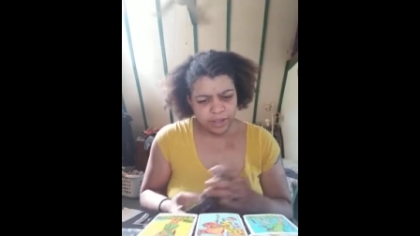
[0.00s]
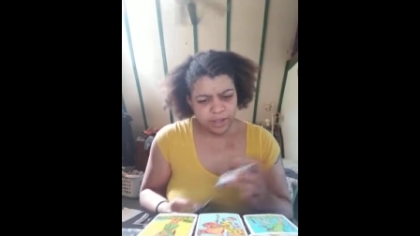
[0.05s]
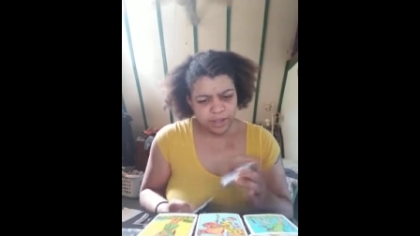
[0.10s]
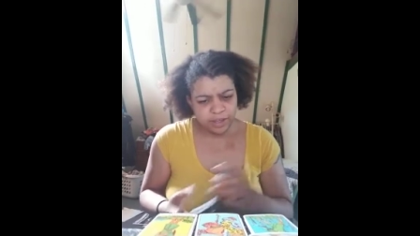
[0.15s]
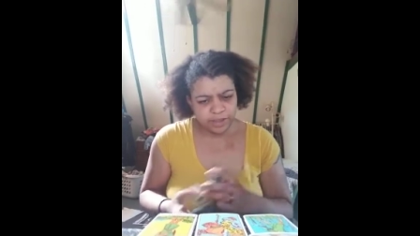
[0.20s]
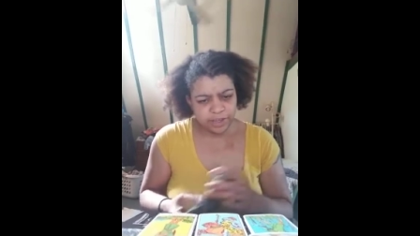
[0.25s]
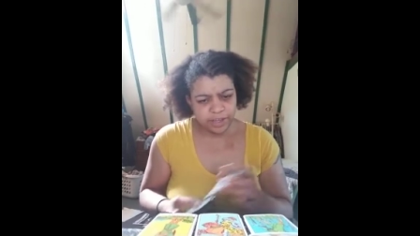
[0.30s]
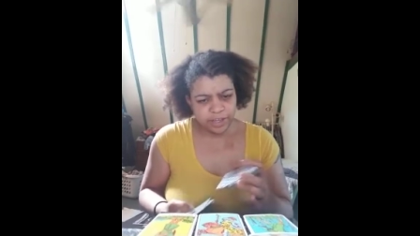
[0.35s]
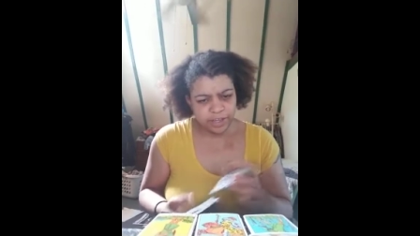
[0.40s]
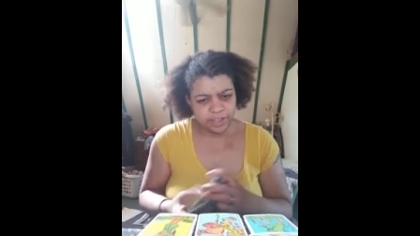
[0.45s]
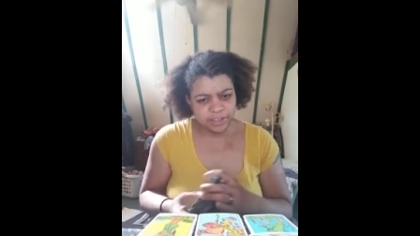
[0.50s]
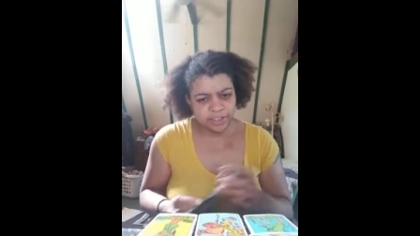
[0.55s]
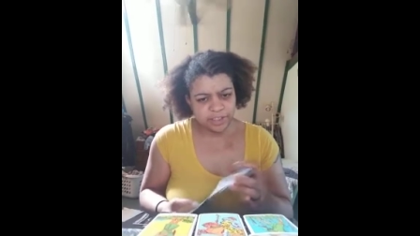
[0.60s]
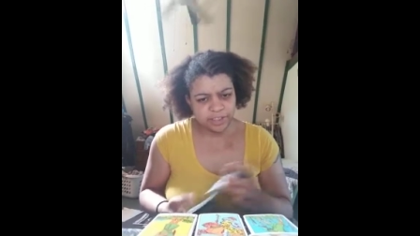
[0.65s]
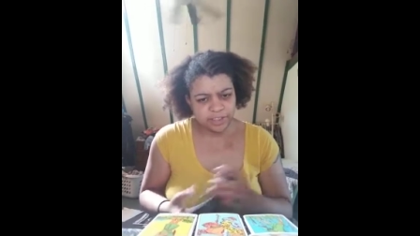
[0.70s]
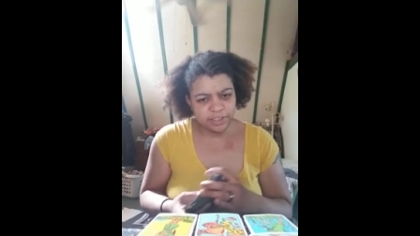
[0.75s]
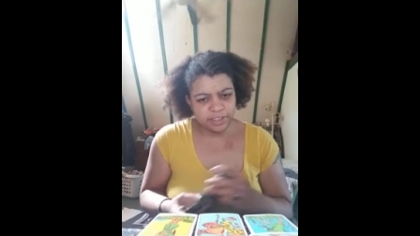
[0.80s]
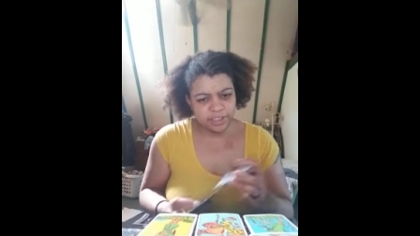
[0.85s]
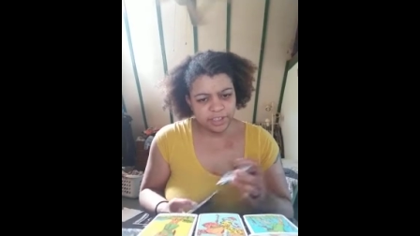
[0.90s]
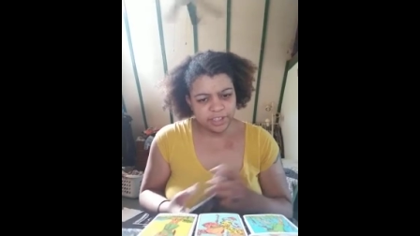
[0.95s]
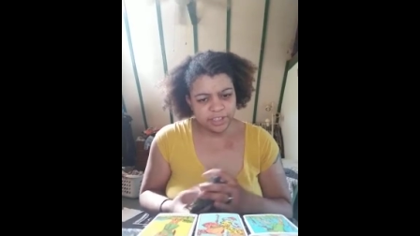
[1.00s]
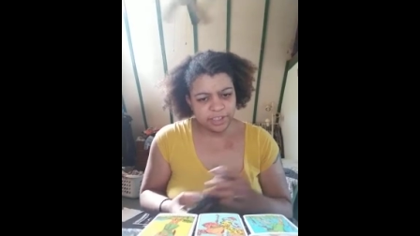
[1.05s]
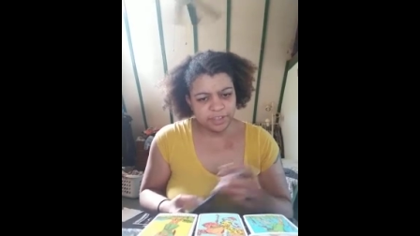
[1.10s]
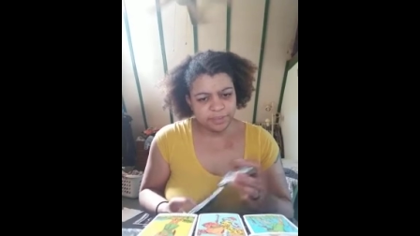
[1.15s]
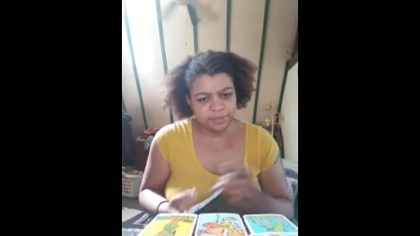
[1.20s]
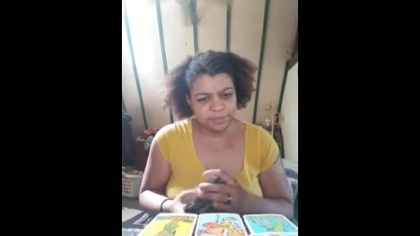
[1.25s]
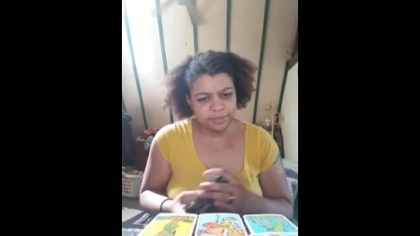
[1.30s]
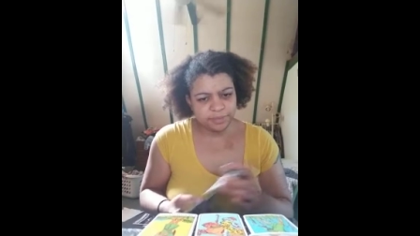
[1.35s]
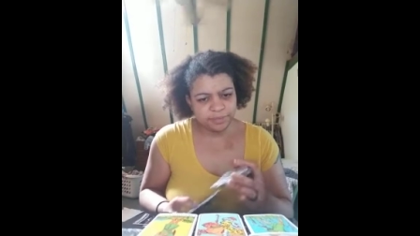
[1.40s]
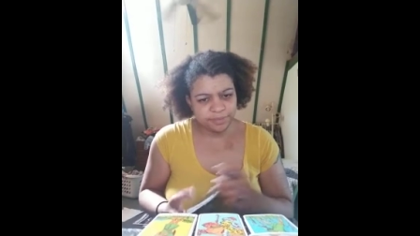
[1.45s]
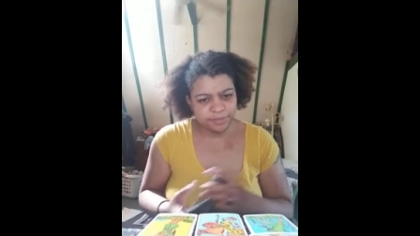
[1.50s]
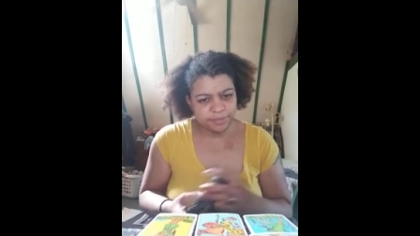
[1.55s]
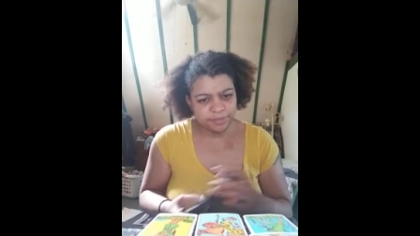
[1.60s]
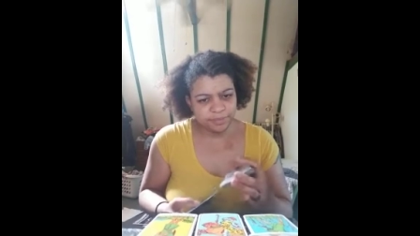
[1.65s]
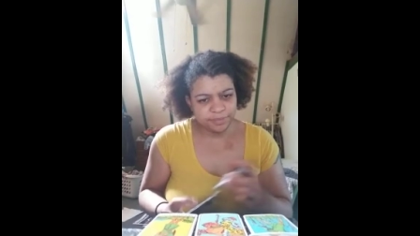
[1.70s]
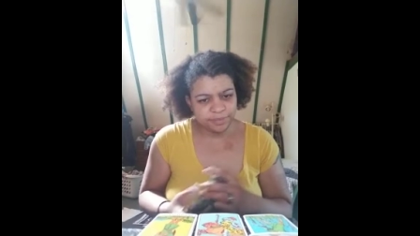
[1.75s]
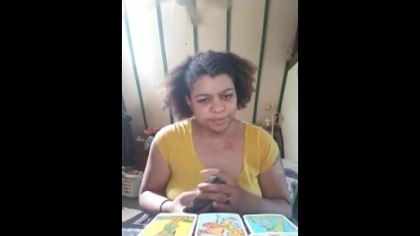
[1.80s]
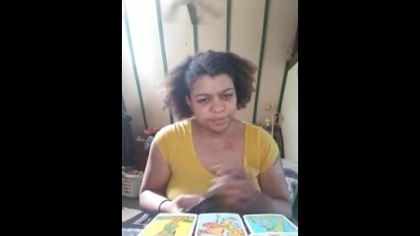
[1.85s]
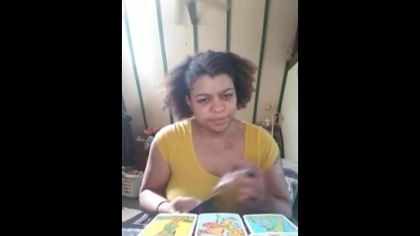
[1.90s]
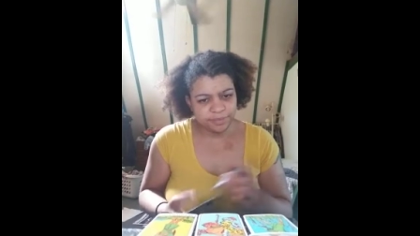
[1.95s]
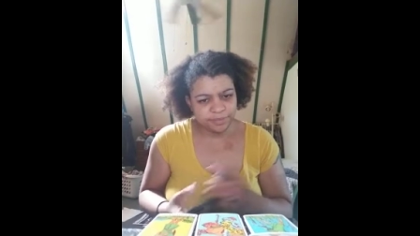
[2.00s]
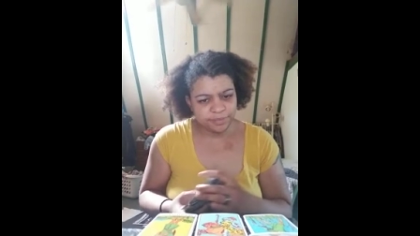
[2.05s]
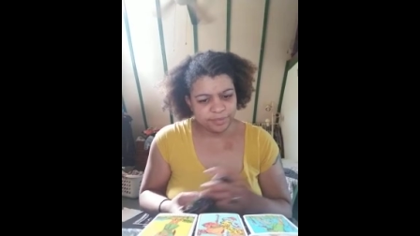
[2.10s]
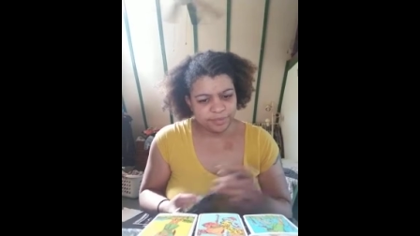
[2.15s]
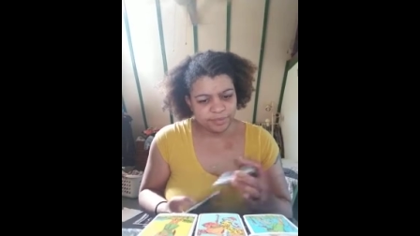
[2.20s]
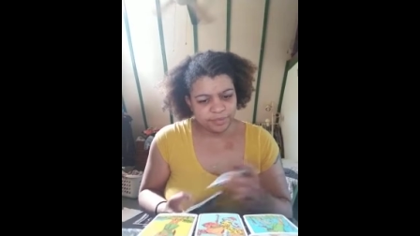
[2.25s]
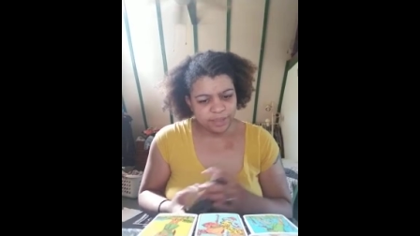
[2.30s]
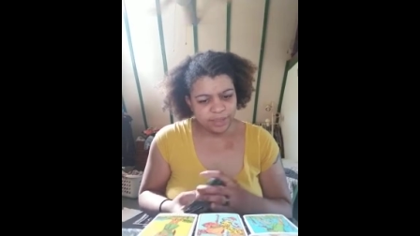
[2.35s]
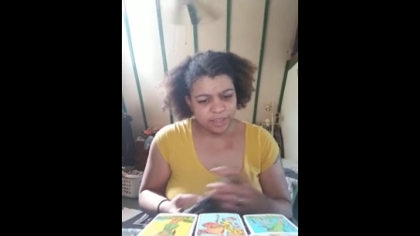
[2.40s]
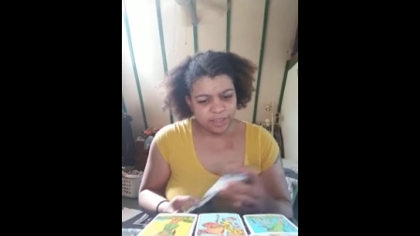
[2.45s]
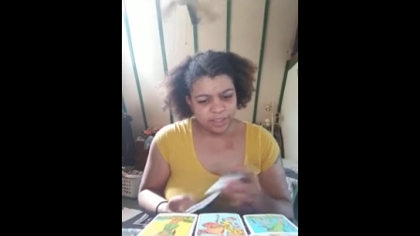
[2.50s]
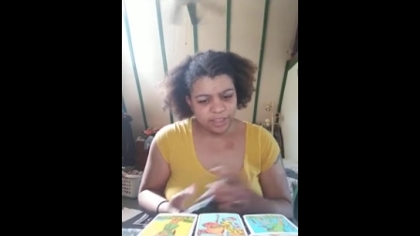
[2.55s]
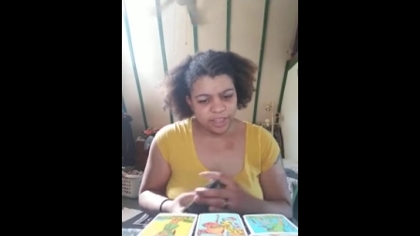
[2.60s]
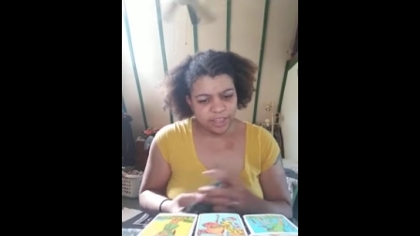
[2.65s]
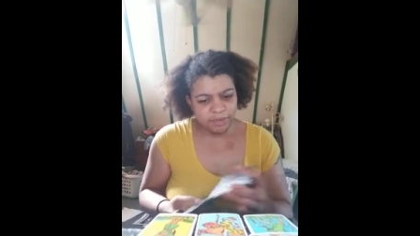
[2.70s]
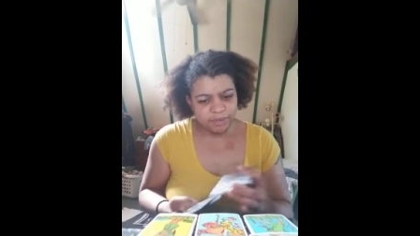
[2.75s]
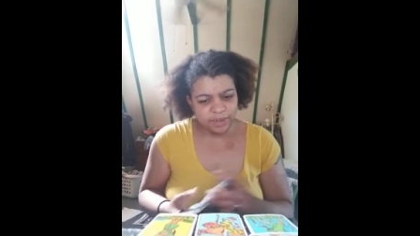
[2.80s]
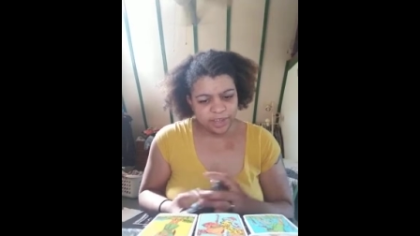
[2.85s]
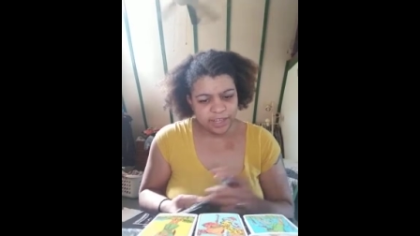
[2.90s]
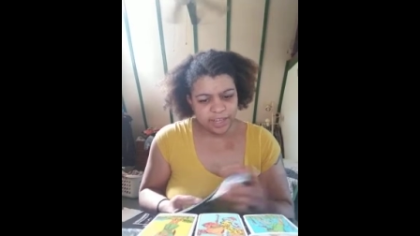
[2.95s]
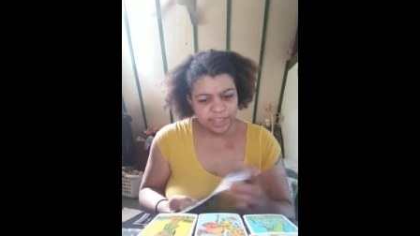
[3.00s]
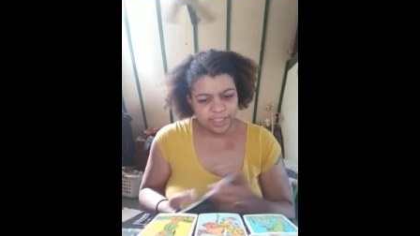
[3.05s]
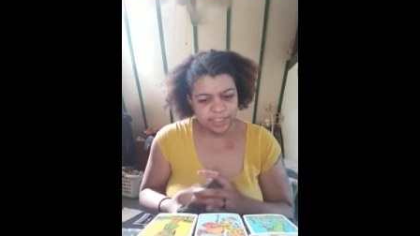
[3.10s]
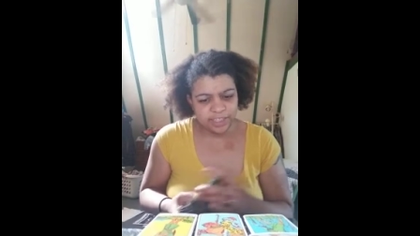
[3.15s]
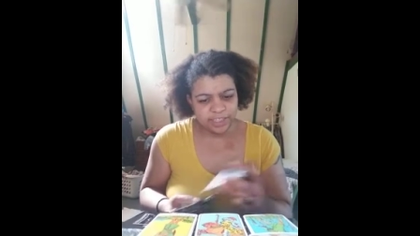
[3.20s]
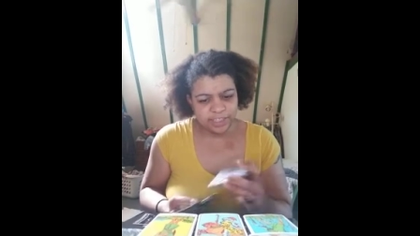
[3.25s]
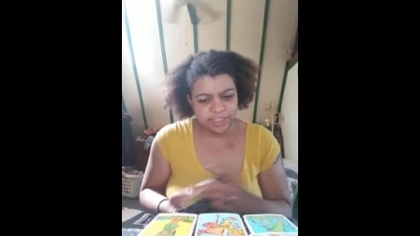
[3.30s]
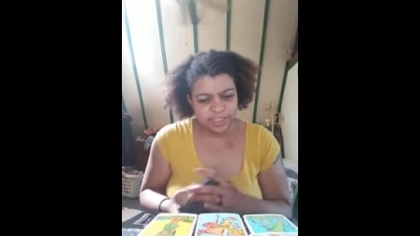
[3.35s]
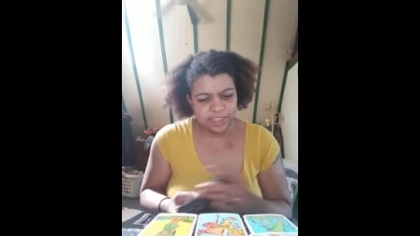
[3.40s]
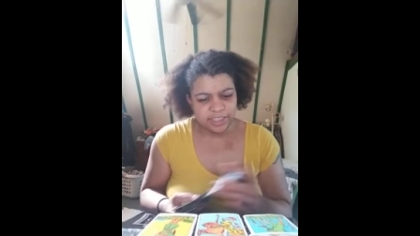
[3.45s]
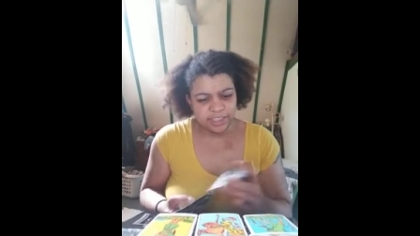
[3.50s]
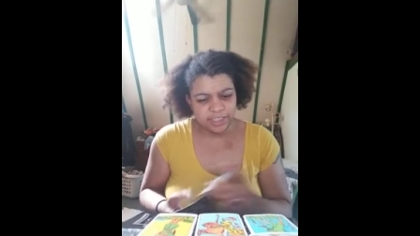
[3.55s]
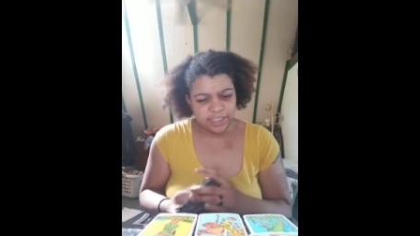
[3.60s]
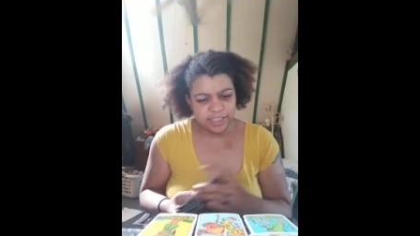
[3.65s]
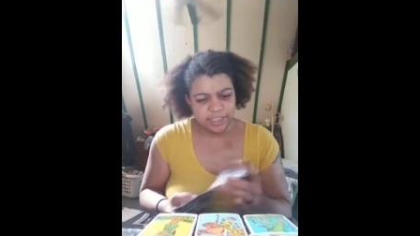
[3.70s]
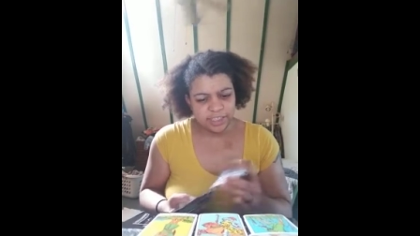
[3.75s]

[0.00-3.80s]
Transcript: Okay, so, like... Then we got this